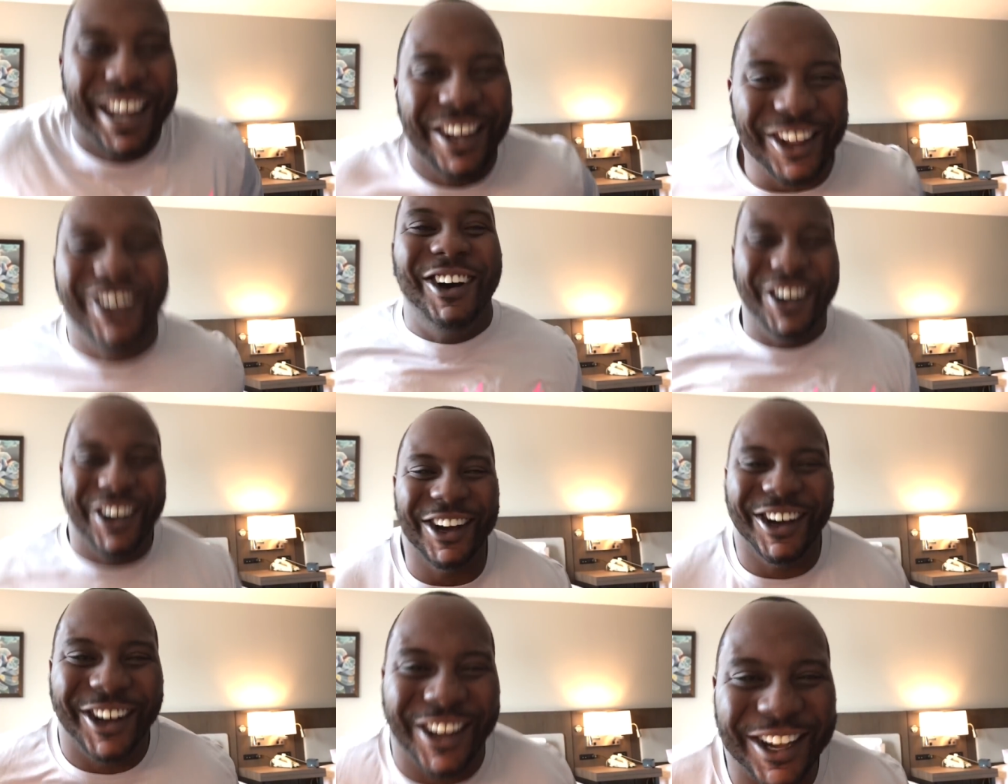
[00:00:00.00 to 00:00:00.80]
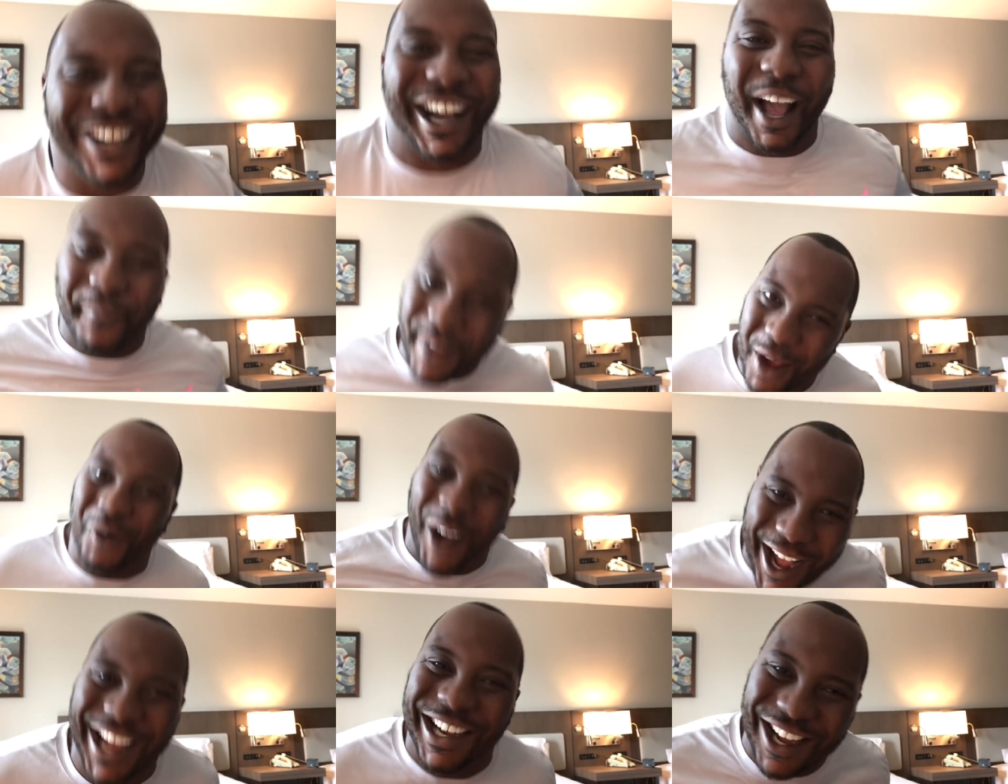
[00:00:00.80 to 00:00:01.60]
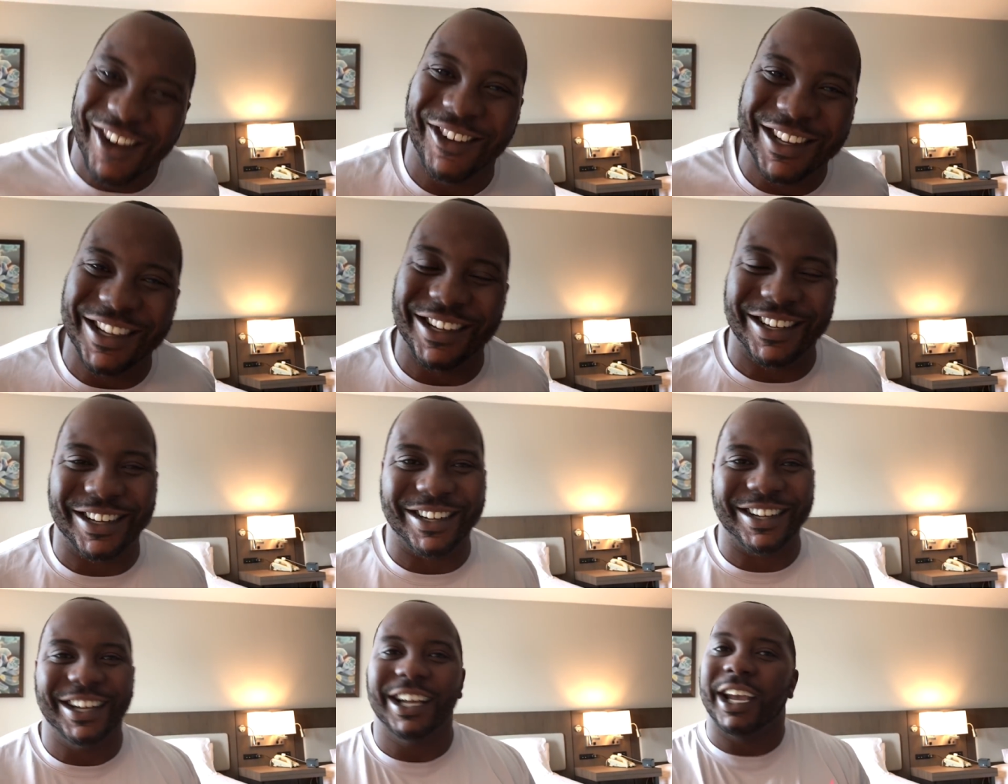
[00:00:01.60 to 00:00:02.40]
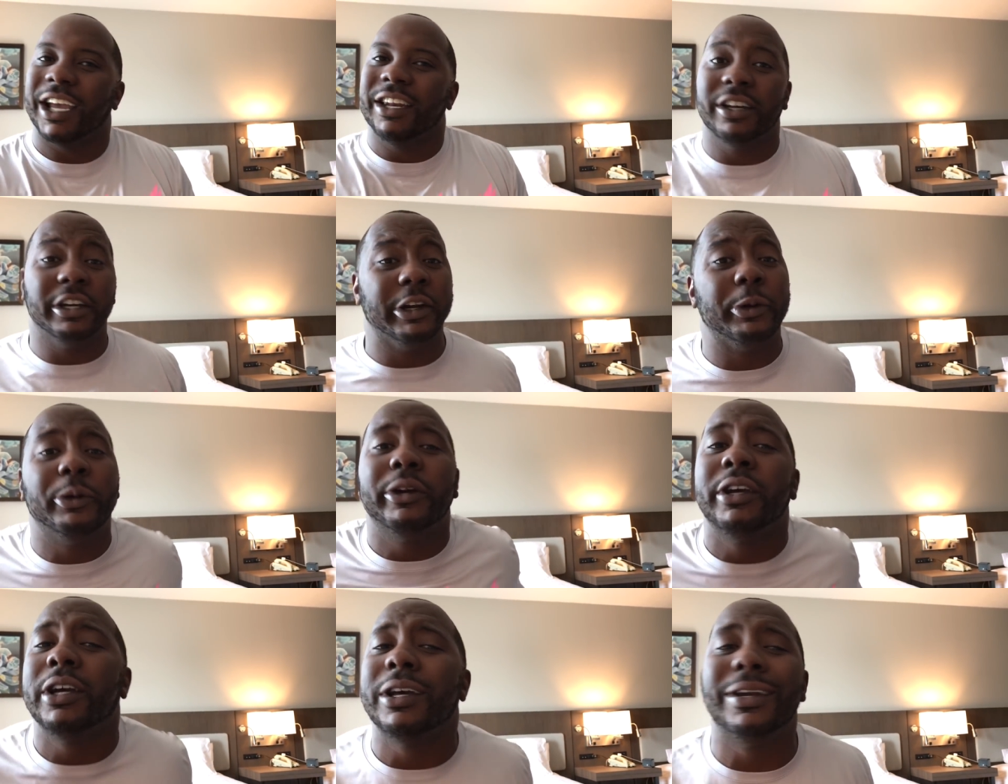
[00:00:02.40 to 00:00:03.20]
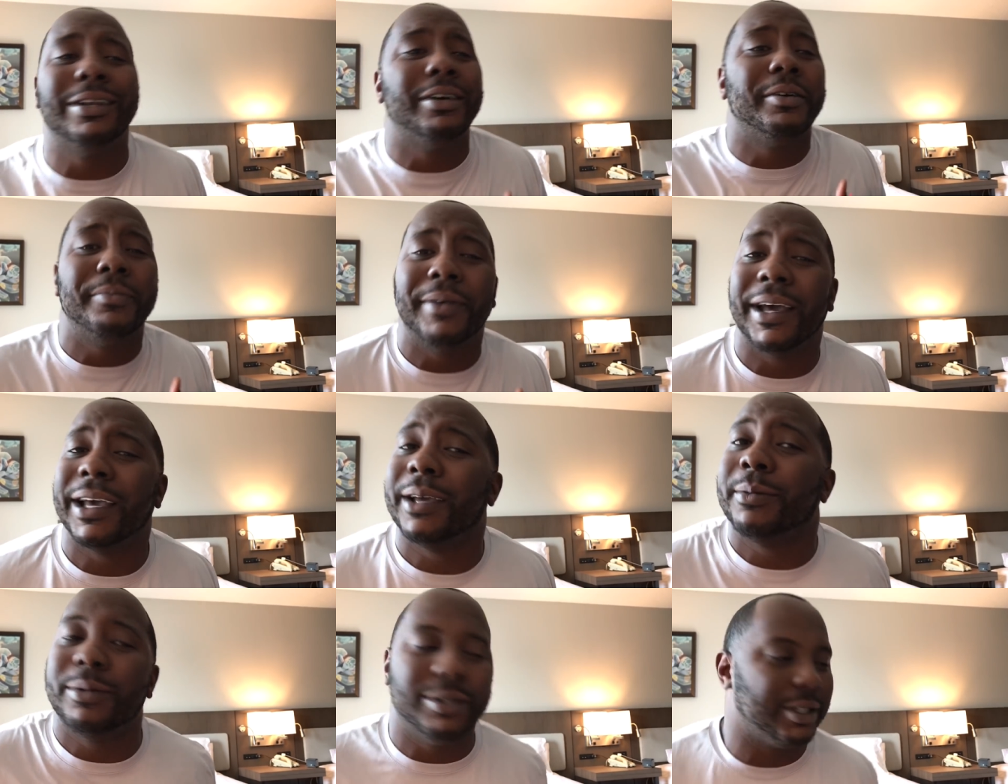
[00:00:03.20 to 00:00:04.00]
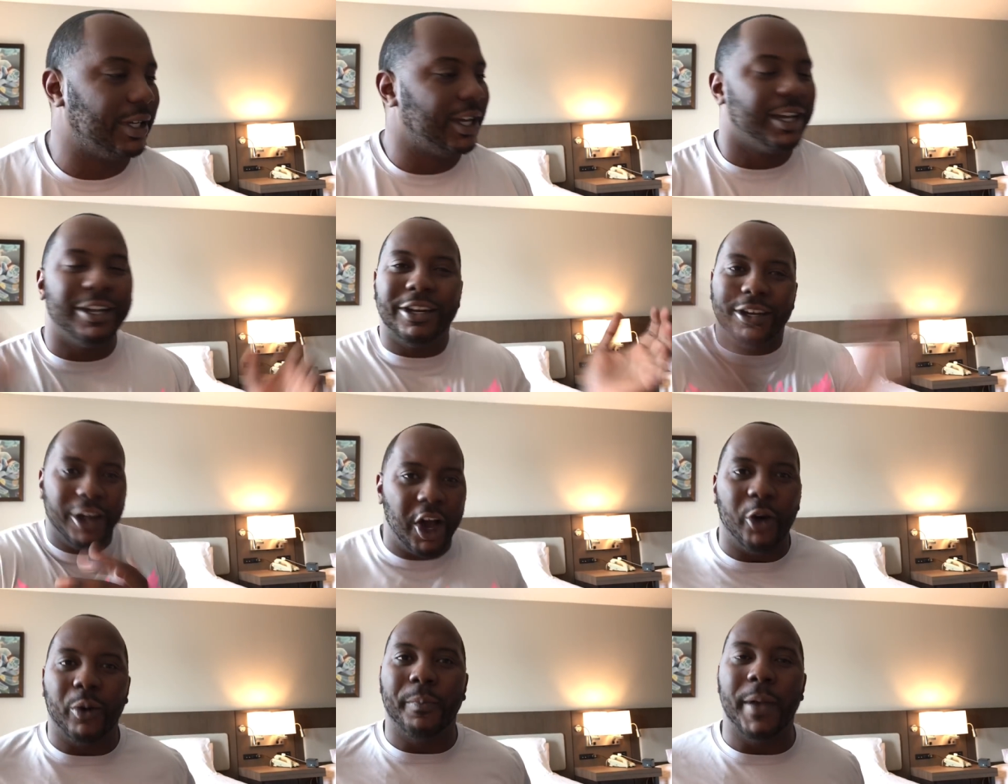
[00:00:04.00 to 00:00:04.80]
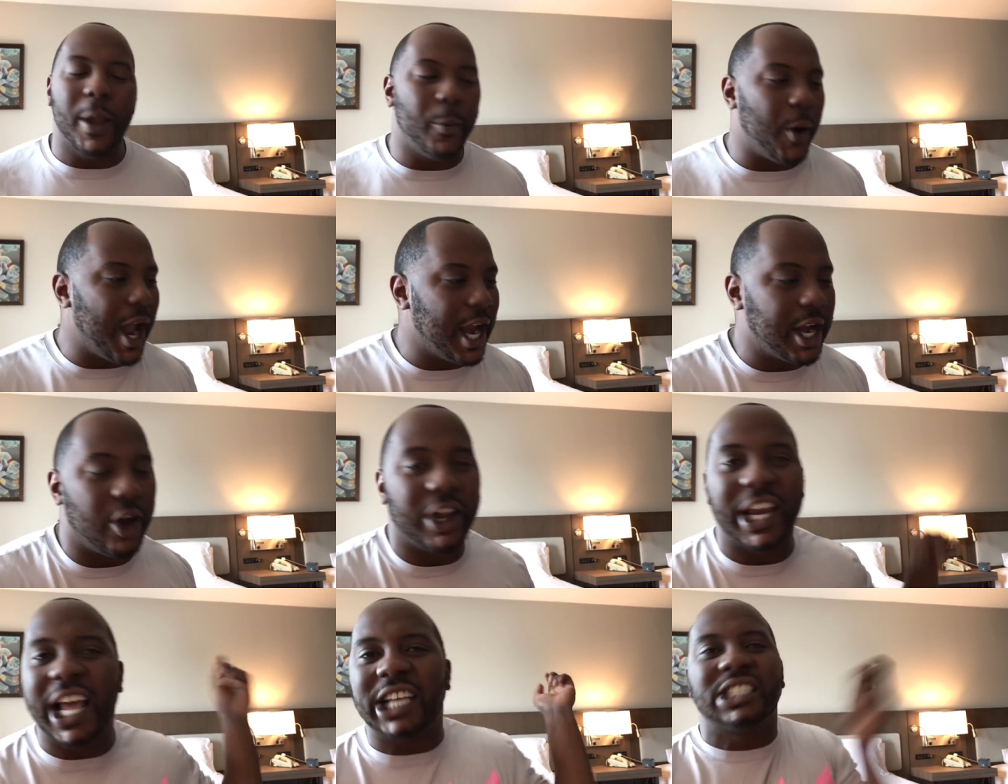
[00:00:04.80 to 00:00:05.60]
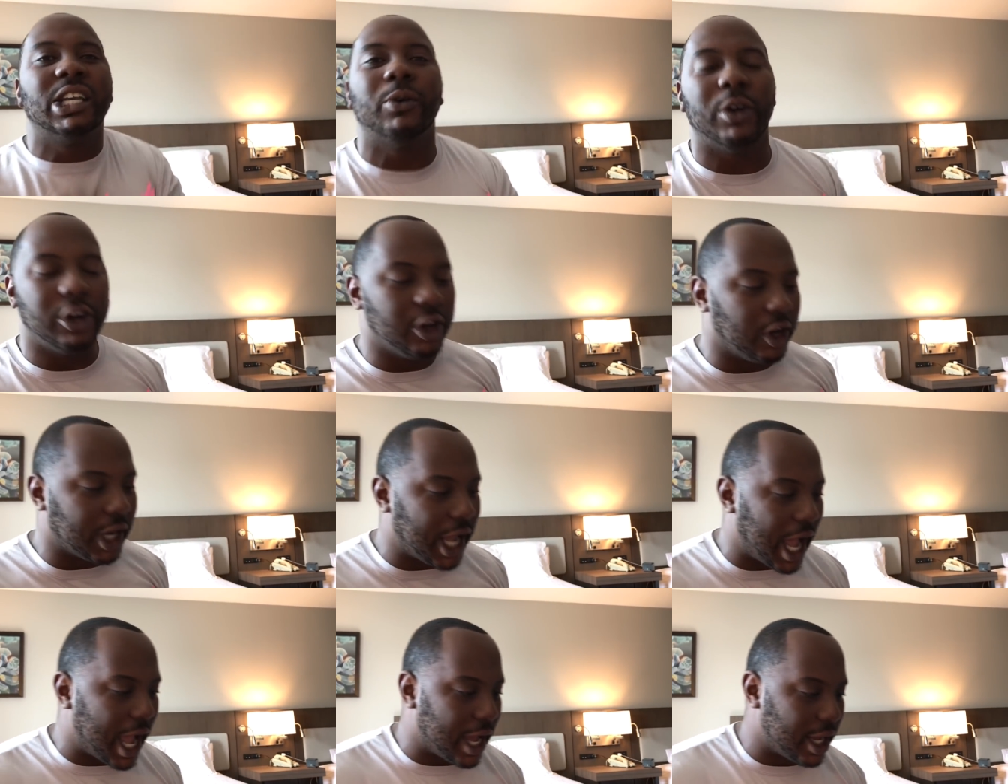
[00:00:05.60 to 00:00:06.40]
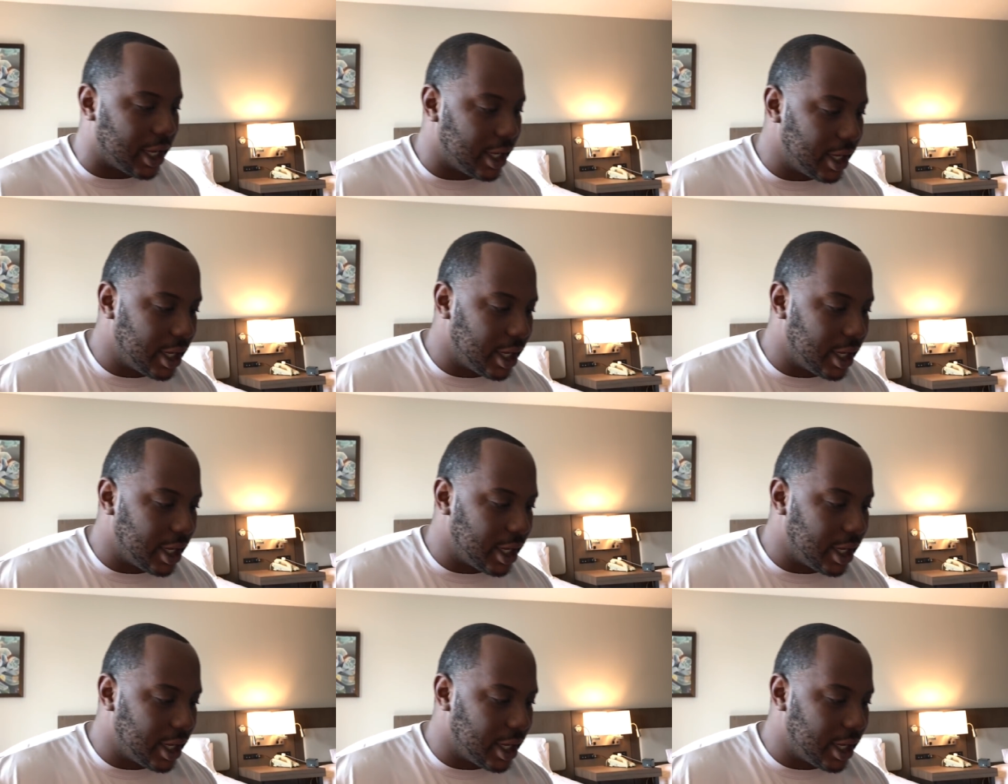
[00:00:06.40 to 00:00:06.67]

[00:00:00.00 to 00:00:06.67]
Nukk. I've been waiting on you. Hey, Nukk the Real, little baby. Nukk, we been waiting on you. Let's see what Nukk got.